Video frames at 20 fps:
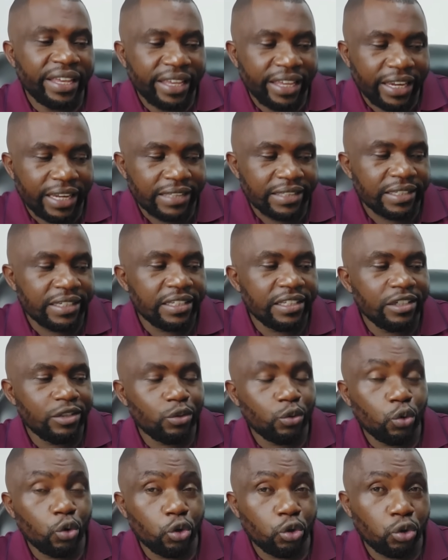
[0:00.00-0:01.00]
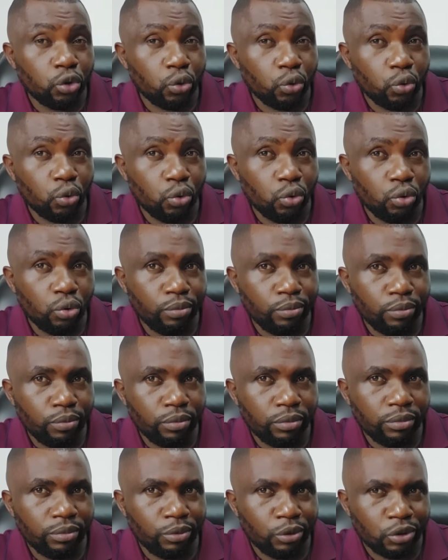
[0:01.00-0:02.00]
he doesn't need to go through
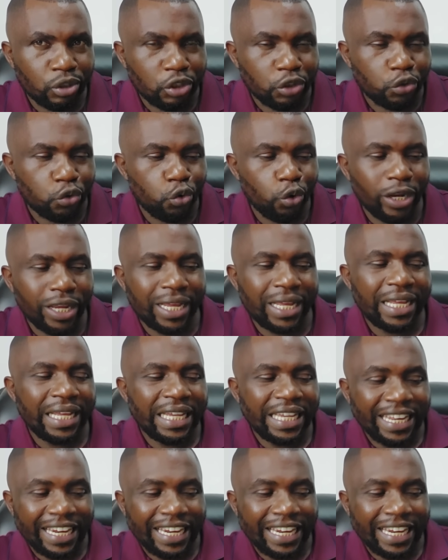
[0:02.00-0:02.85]
Moses Kuria,